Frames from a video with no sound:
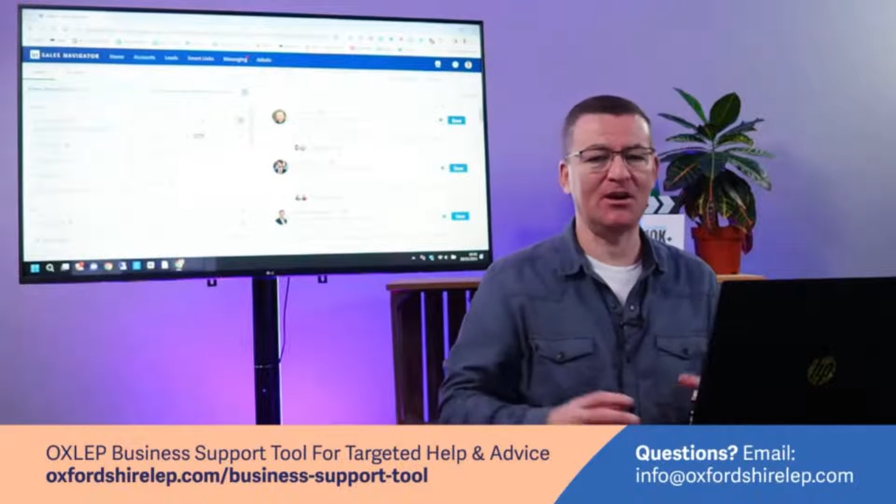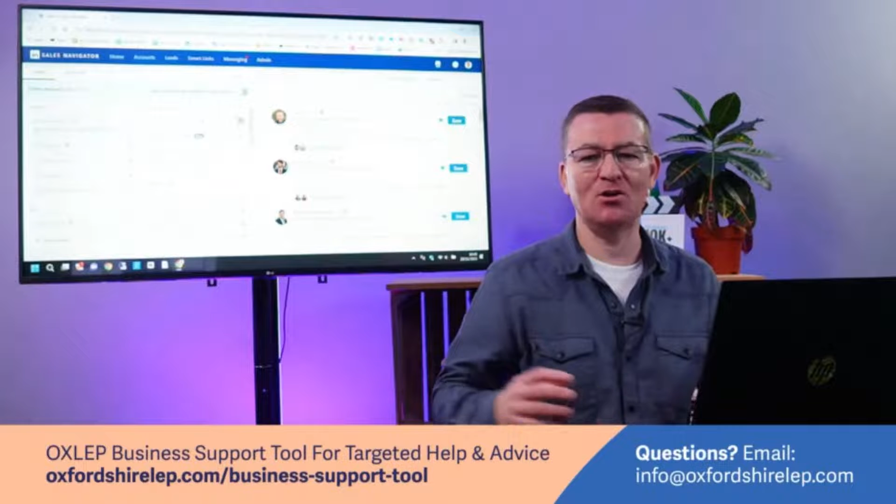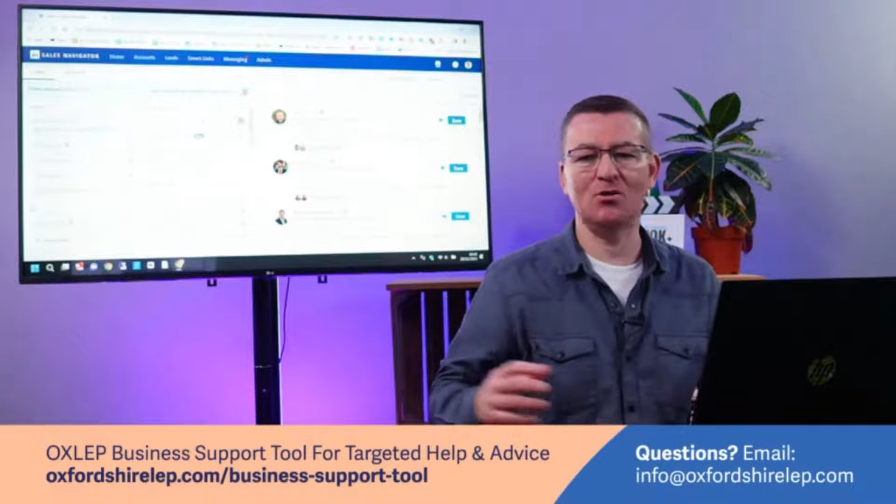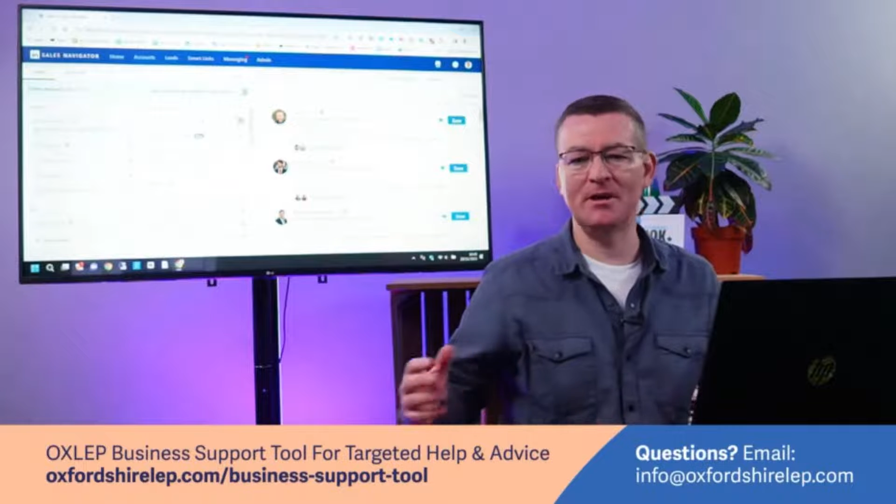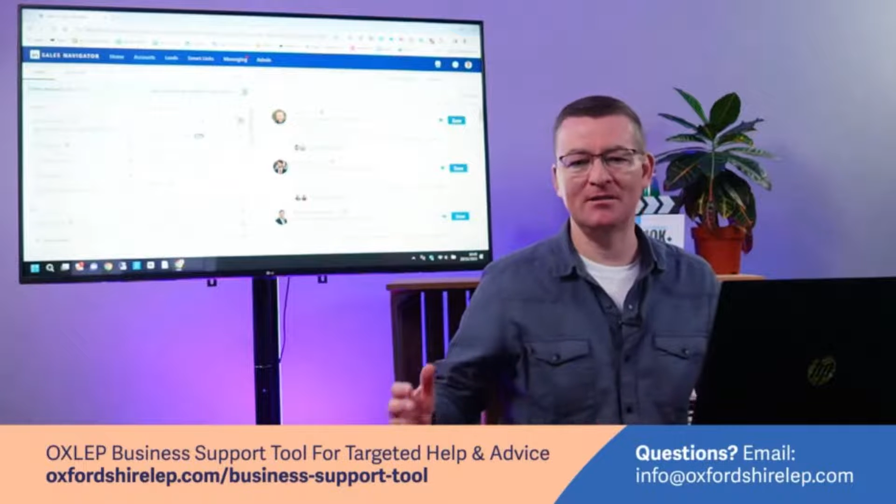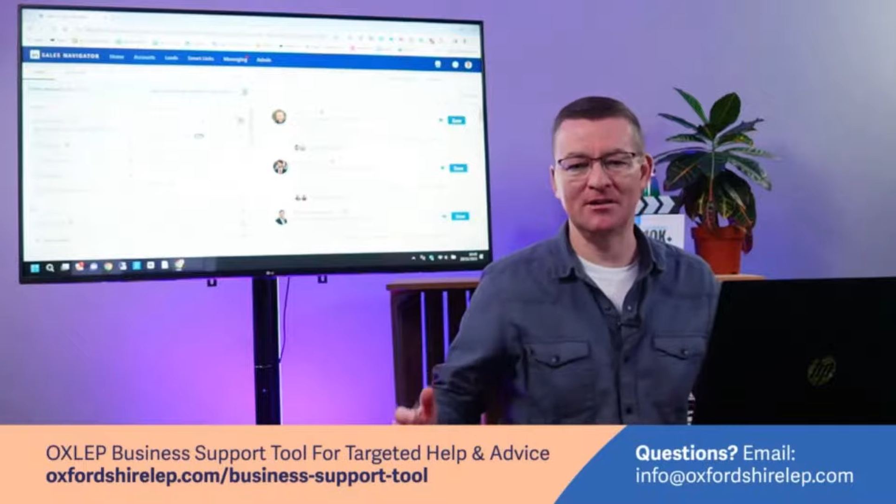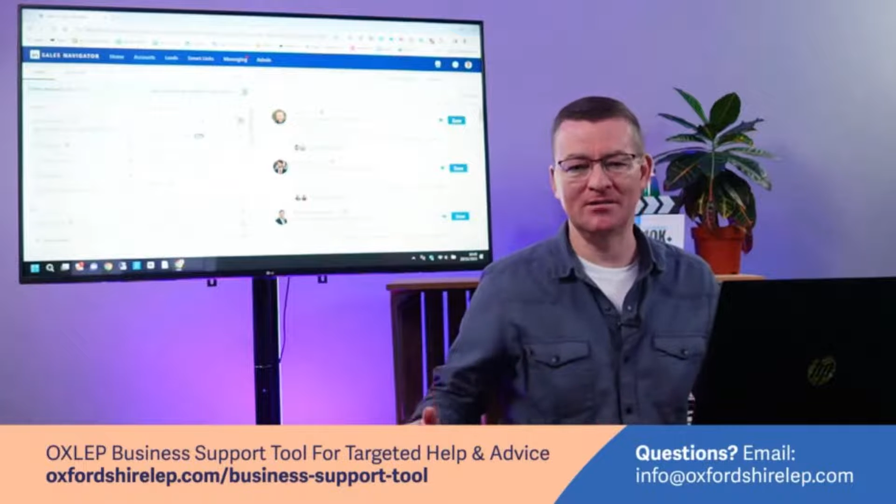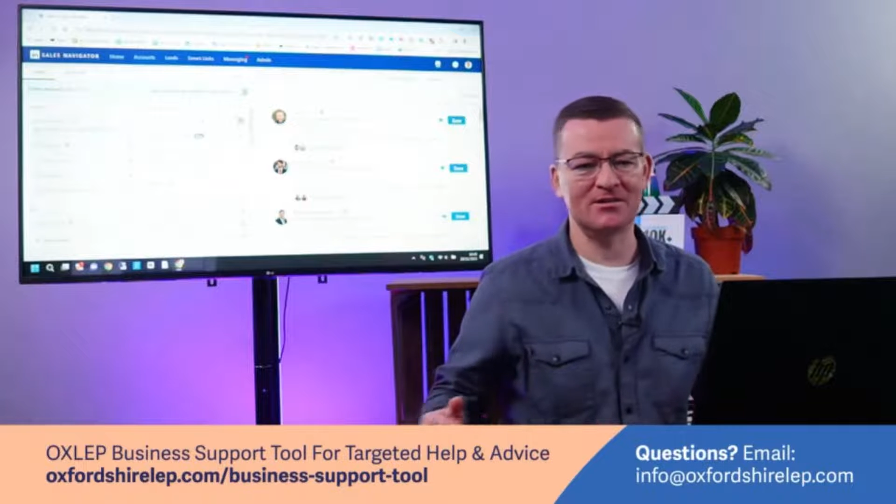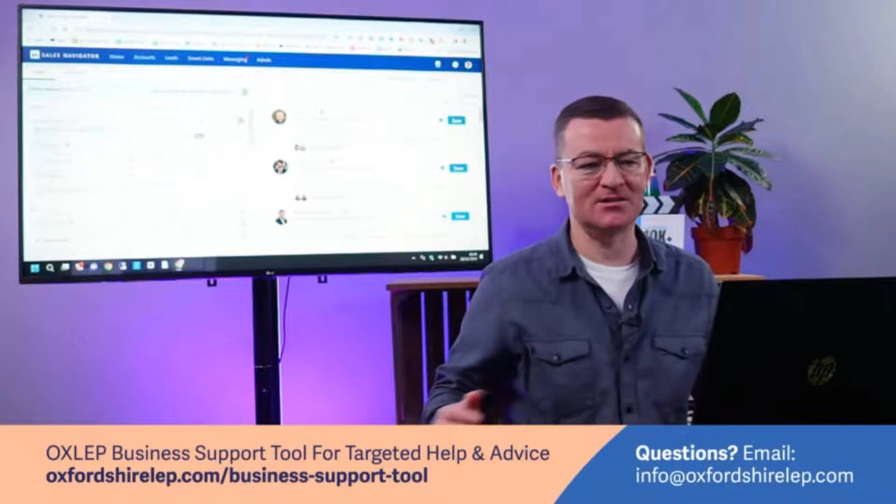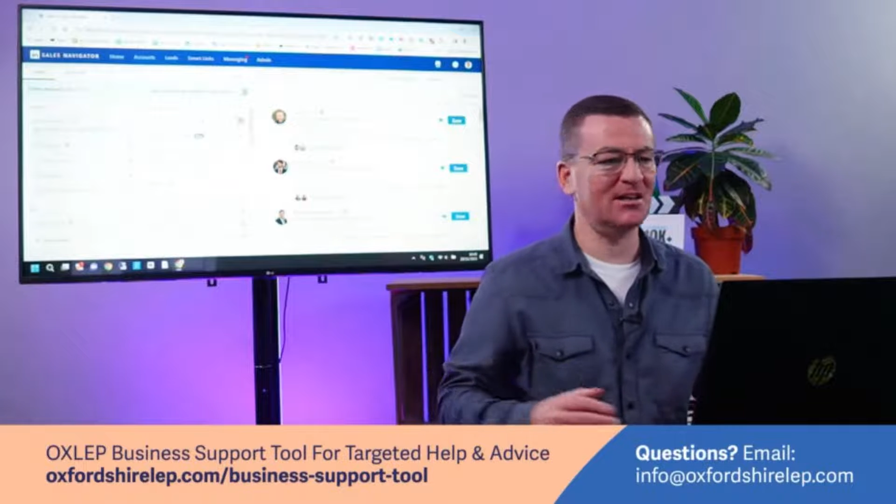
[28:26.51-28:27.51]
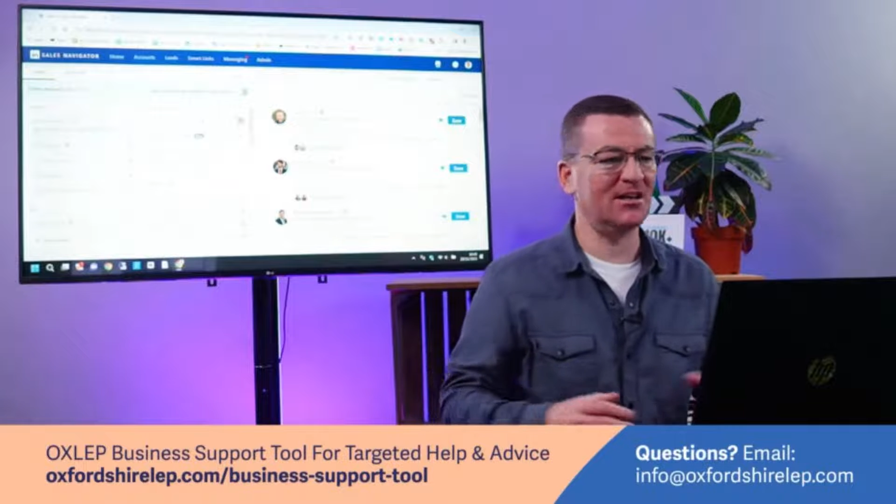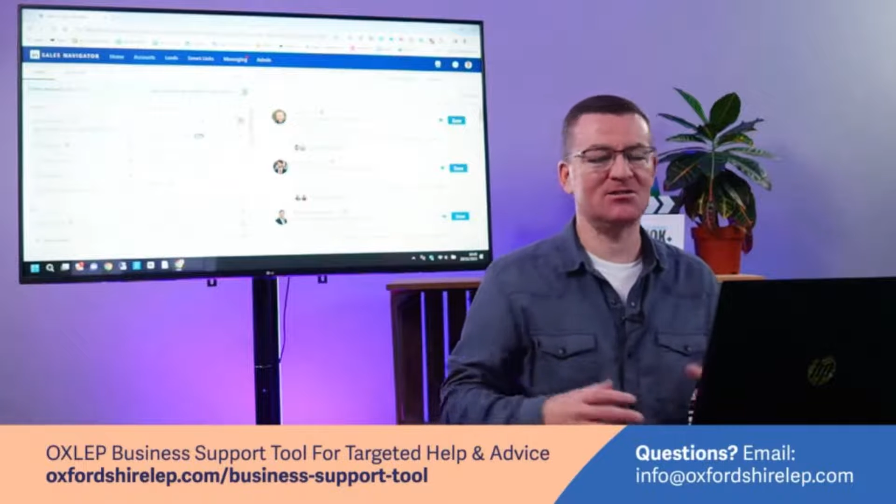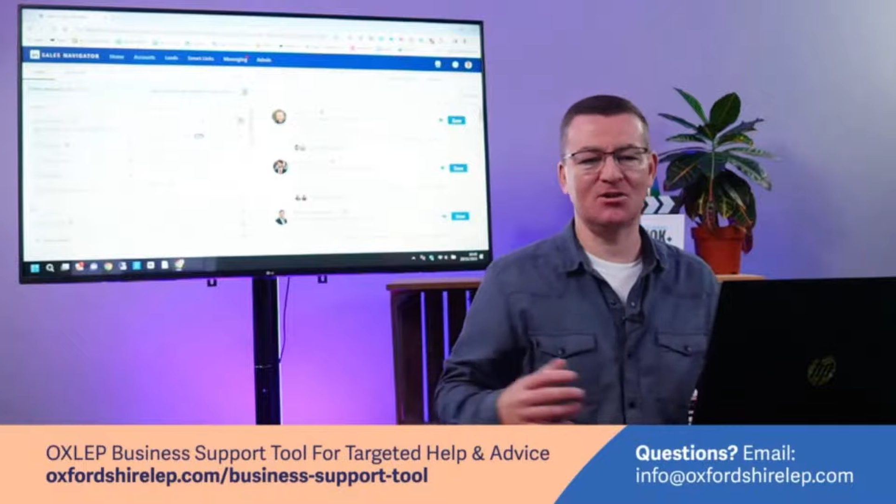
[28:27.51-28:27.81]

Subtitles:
They could be in the States,